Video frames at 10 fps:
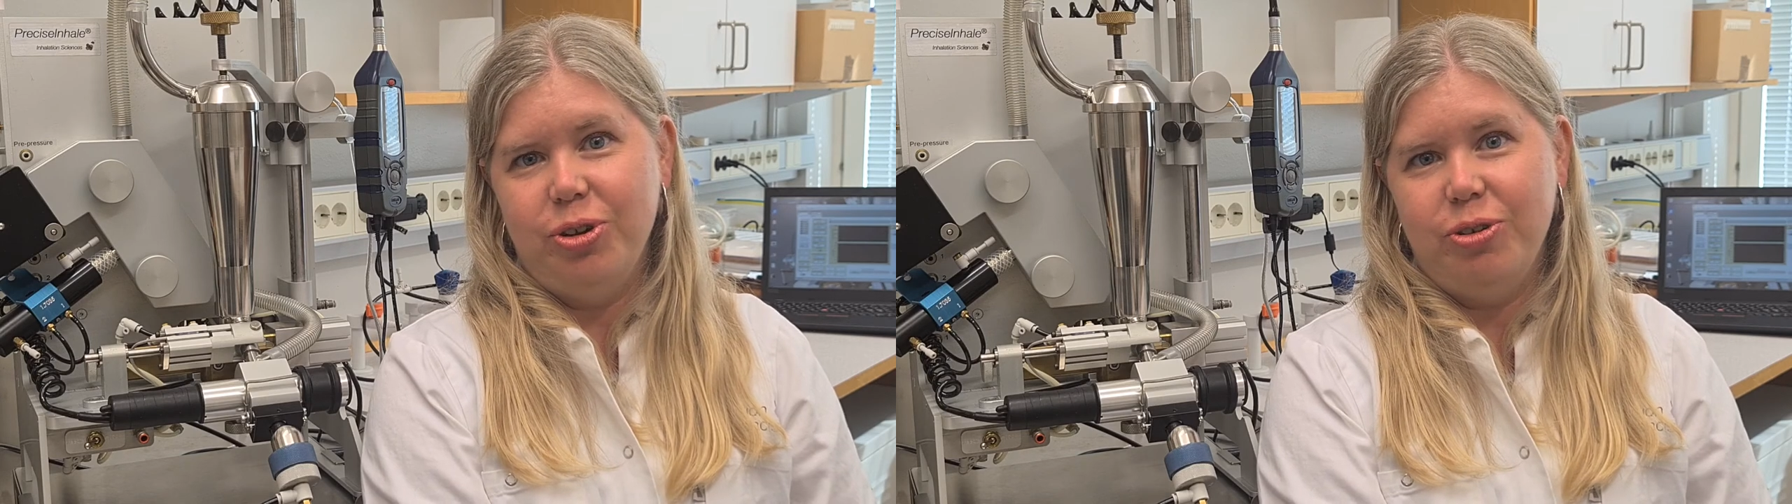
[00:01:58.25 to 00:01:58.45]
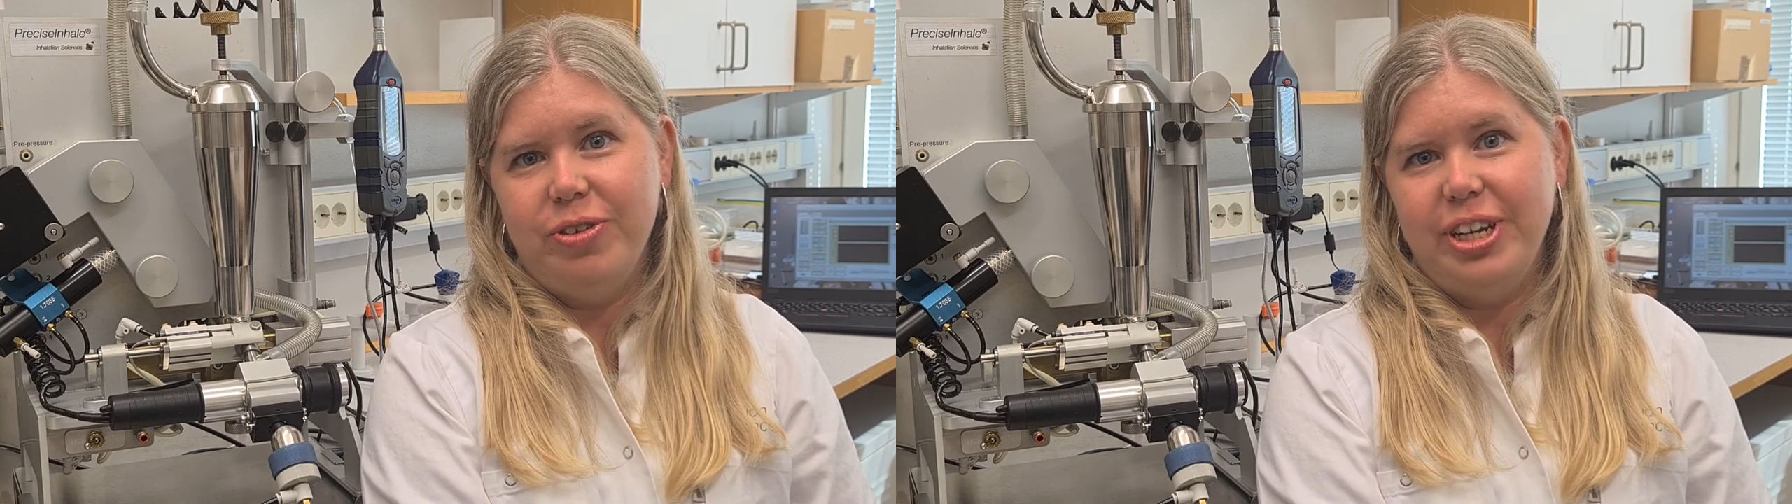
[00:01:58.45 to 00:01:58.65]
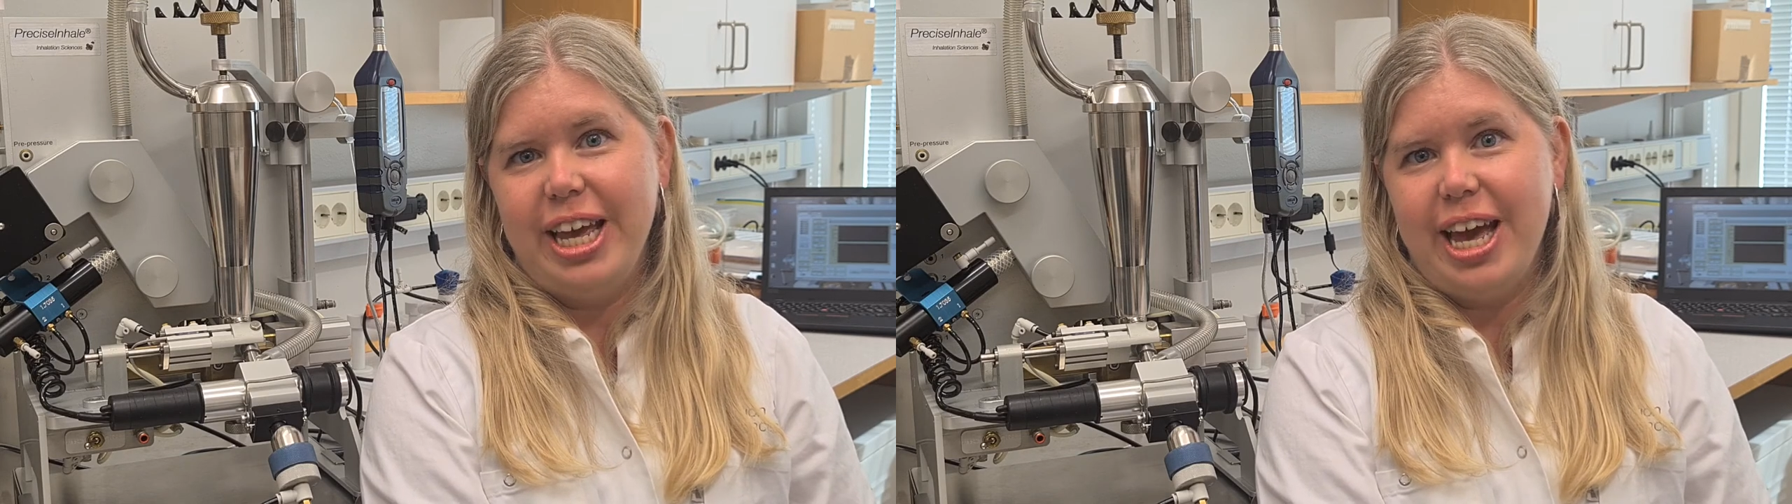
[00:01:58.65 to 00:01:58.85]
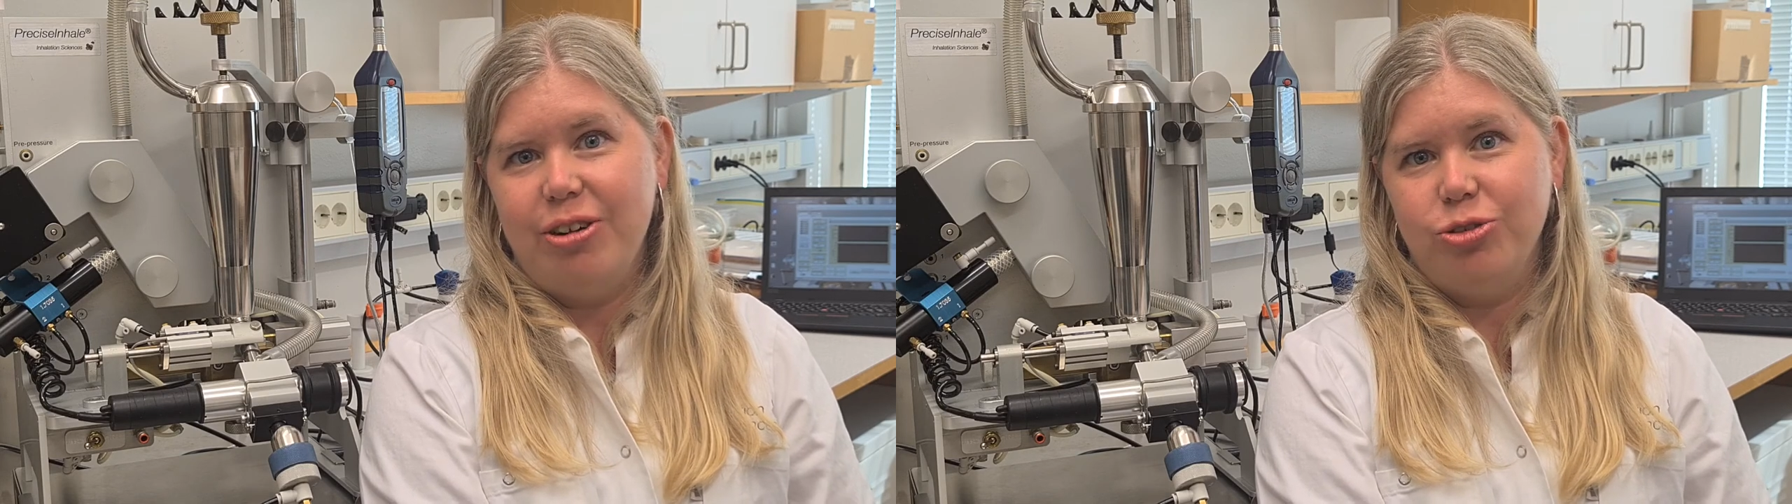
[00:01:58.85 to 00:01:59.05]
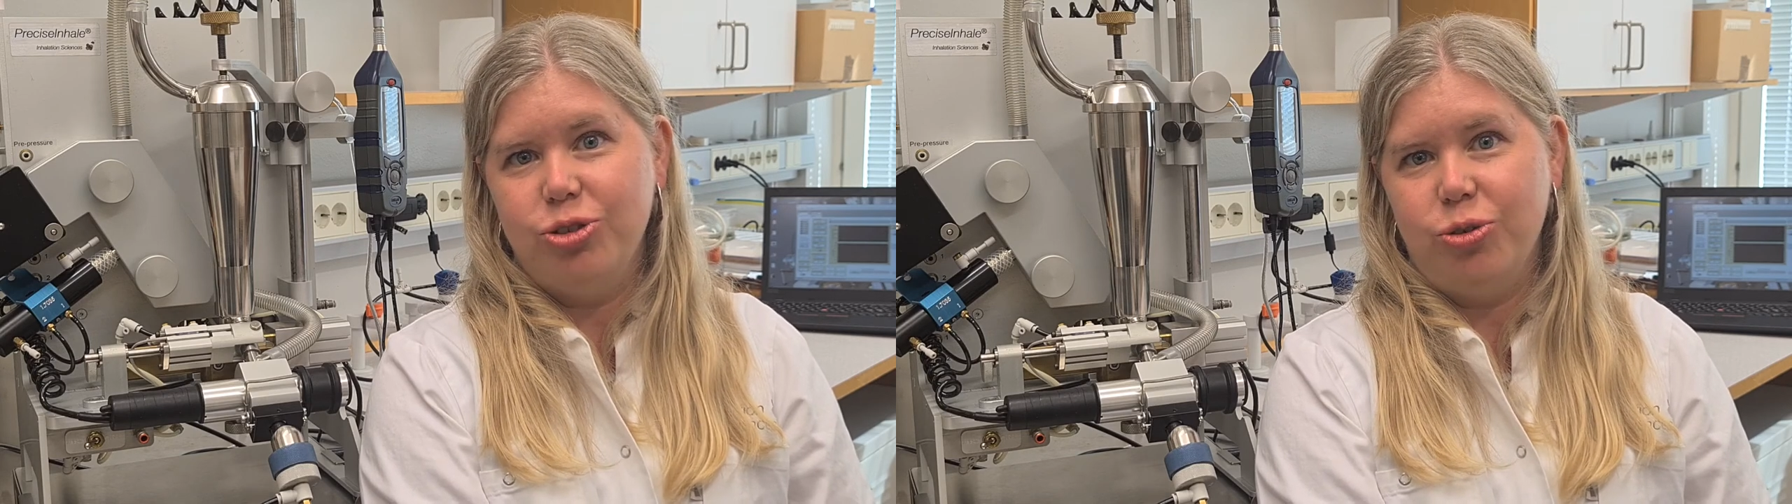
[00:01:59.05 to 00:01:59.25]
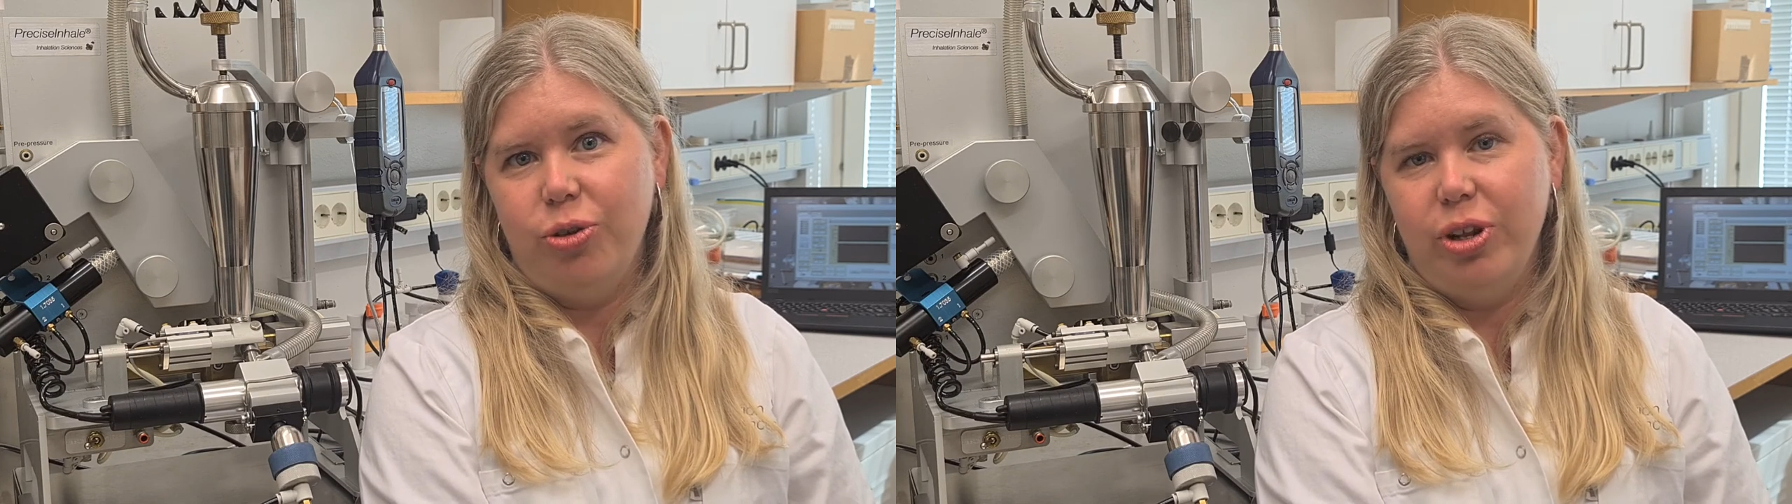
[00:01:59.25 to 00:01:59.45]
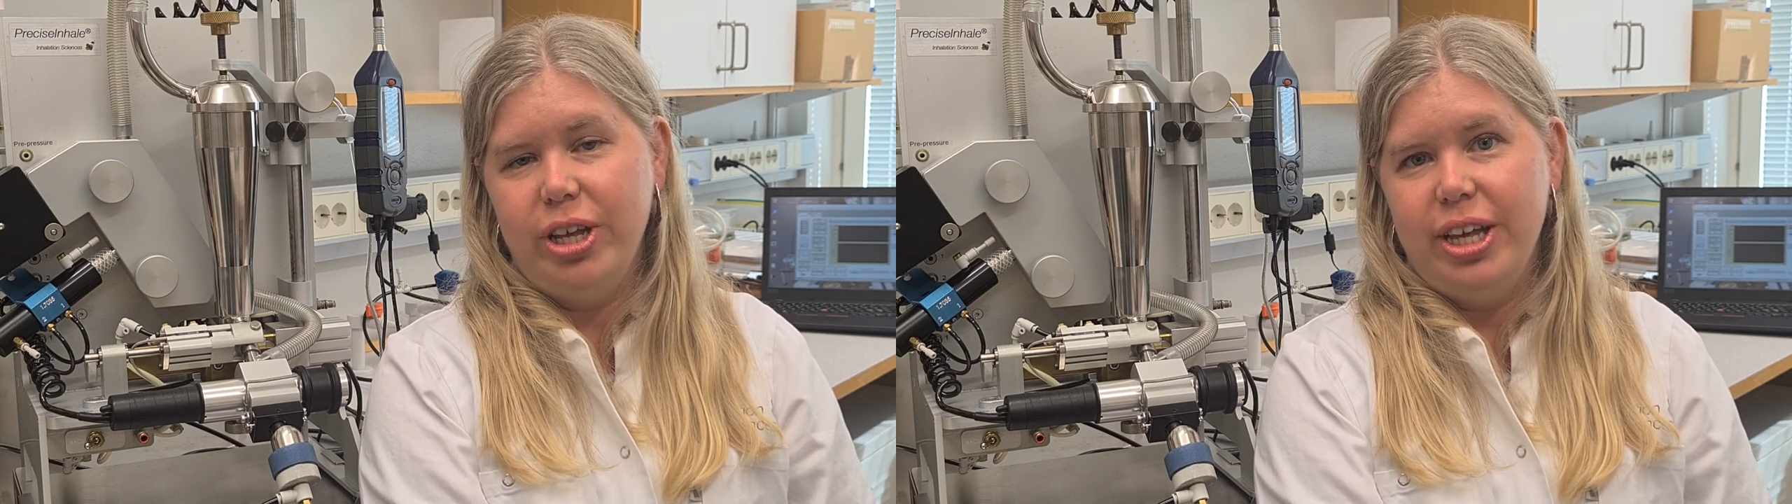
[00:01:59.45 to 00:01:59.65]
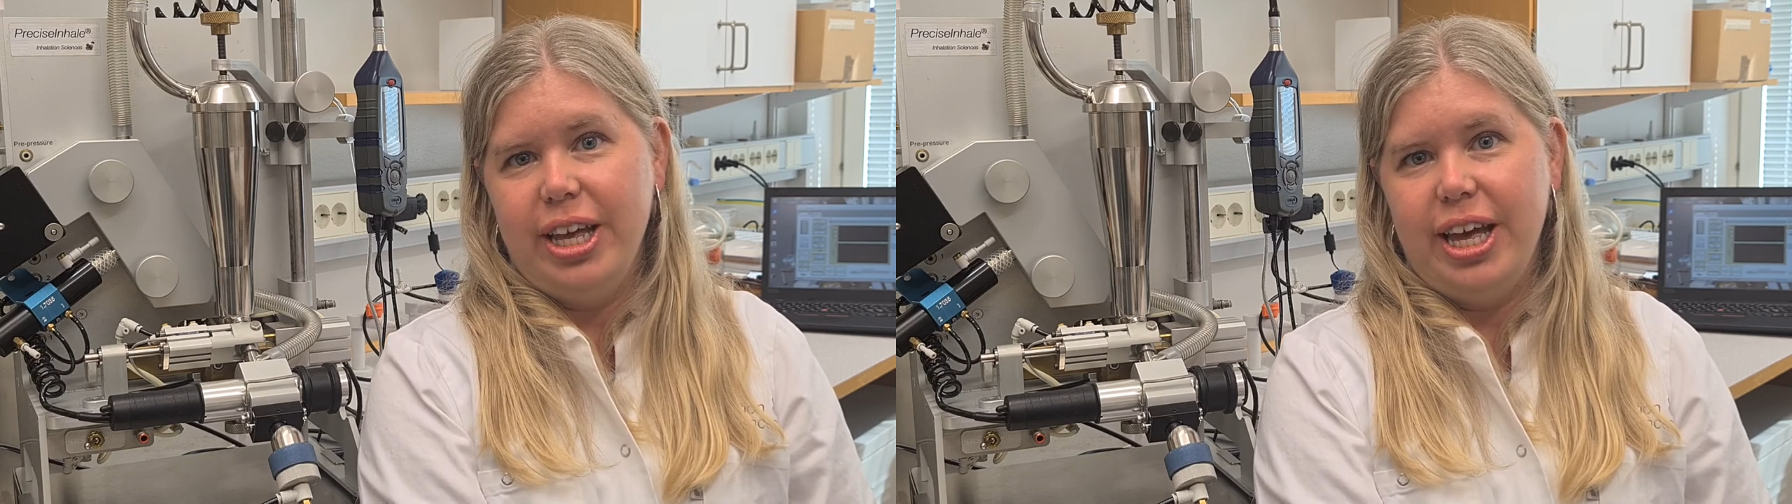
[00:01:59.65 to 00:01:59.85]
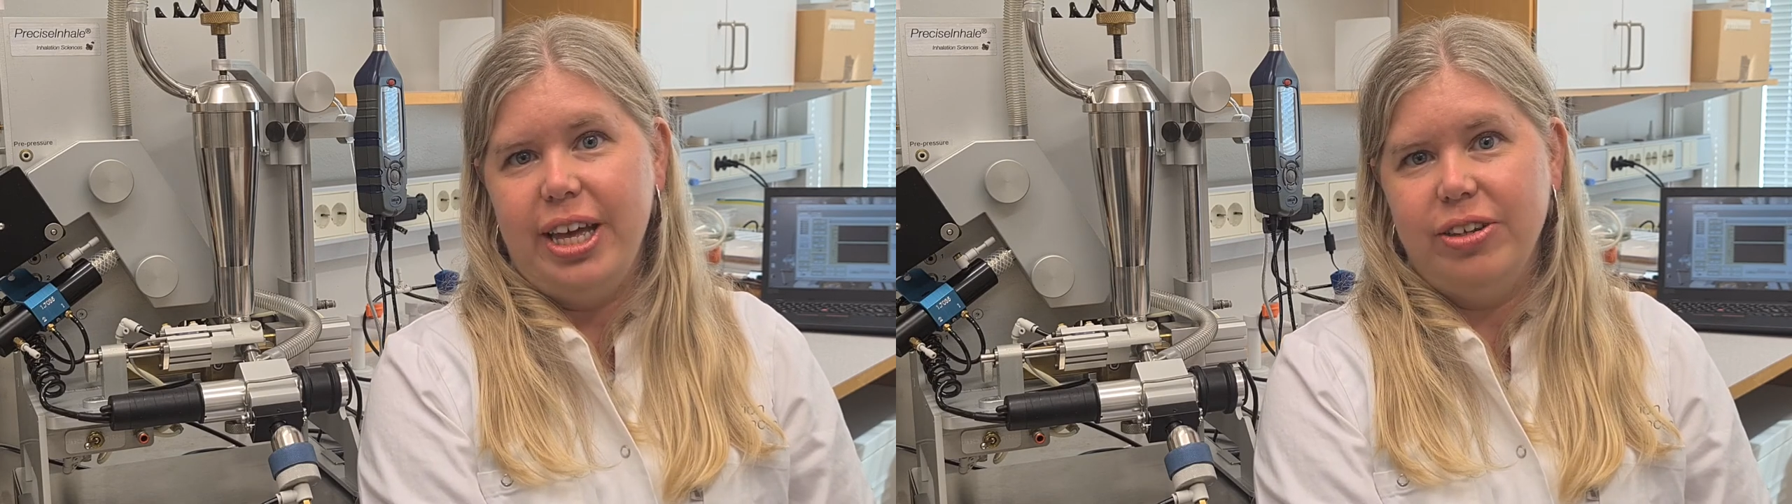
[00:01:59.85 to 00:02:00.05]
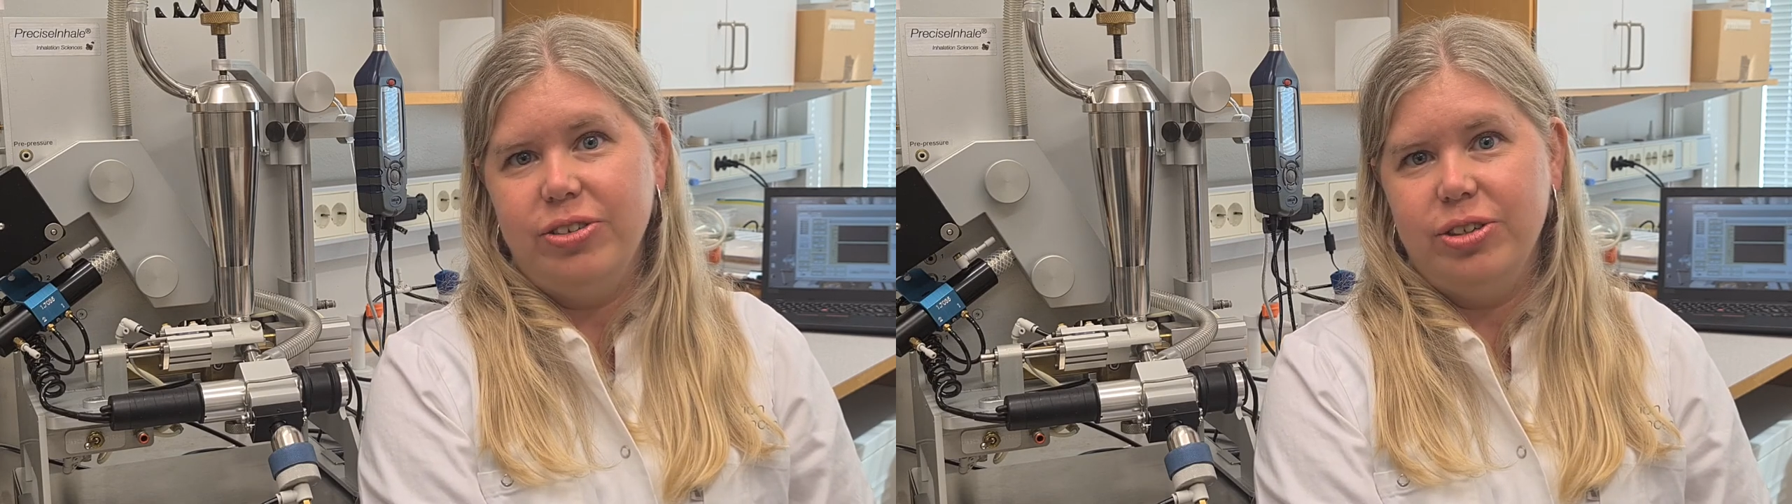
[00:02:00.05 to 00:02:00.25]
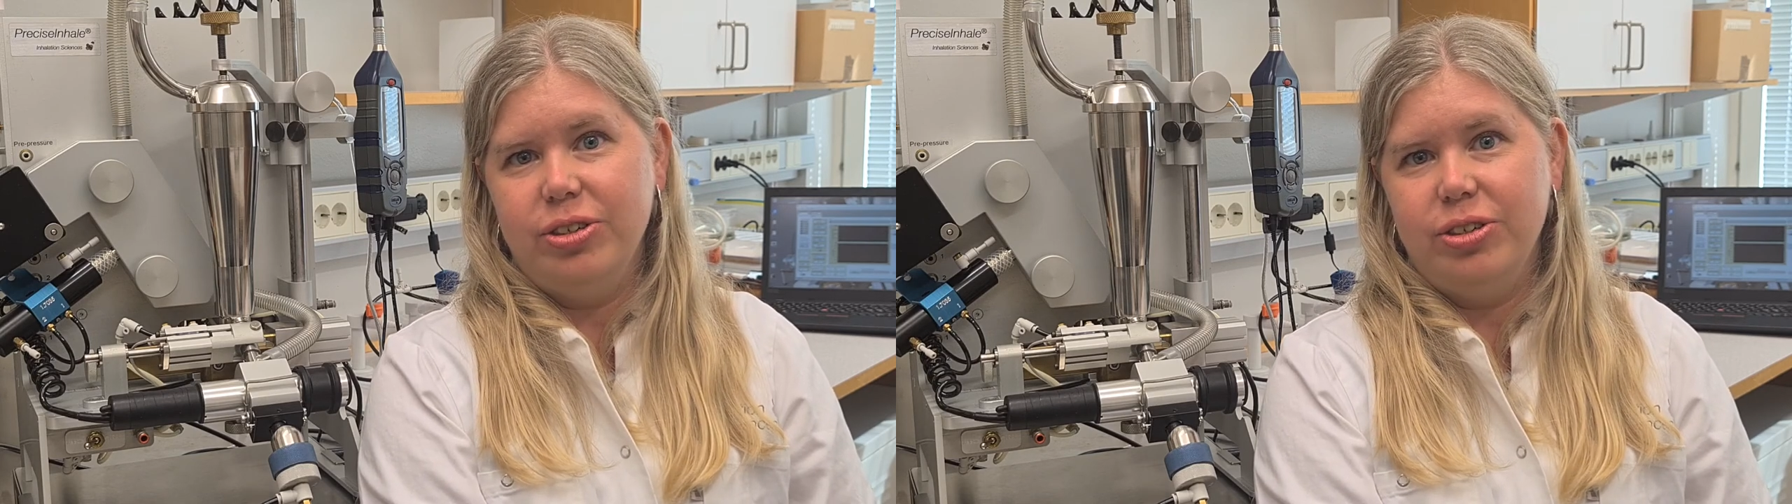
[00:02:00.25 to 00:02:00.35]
over the aerosol and